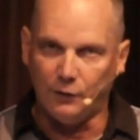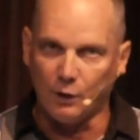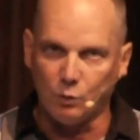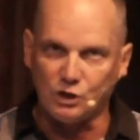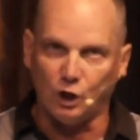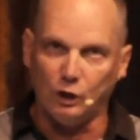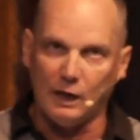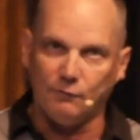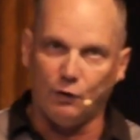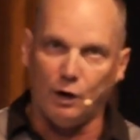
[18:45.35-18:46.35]
there was a
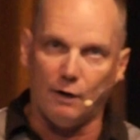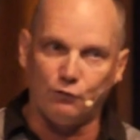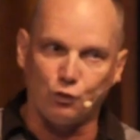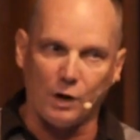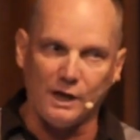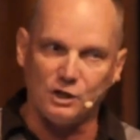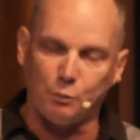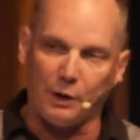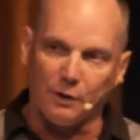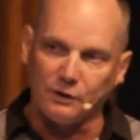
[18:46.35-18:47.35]
level of
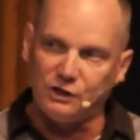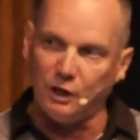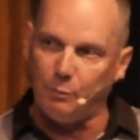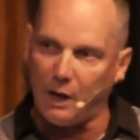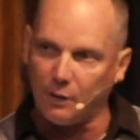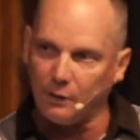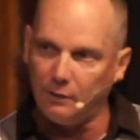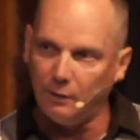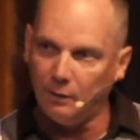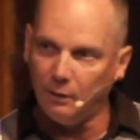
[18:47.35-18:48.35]
transparency about it